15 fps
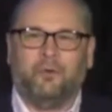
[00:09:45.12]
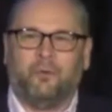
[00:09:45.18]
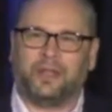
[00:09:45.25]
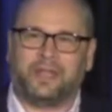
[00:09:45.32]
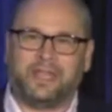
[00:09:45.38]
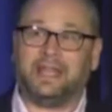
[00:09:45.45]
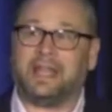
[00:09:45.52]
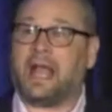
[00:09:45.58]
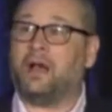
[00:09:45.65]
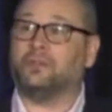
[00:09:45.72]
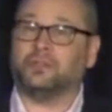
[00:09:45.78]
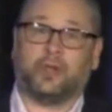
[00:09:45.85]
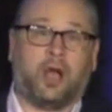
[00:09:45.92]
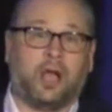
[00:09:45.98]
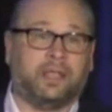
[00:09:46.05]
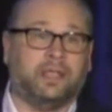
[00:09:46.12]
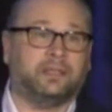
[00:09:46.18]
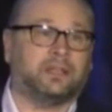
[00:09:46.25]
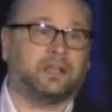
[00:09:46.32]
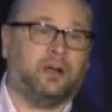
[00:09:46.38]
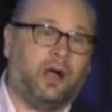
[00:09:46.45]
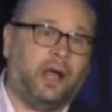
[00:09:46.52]
Well, getting out and talking
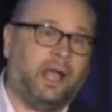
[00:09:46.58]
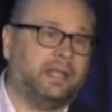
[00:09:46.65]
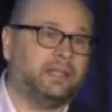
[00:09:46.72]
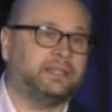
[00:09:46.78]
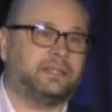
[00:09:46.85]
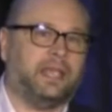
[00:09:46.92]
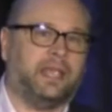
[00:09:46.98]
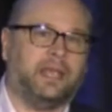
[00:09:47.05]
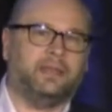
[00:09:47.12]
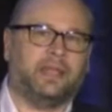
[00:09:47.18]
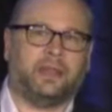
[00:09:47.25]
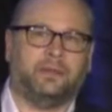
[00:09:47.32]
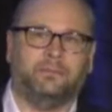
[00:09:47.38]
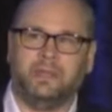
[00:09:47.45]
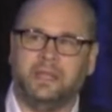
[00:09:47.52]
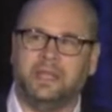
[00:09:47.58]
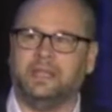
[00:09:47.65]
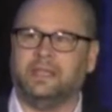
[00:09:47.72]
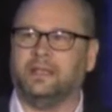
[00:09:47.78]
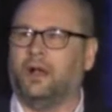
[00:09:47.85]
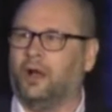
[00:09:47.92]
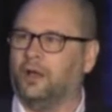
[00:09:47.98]
to clients and meeting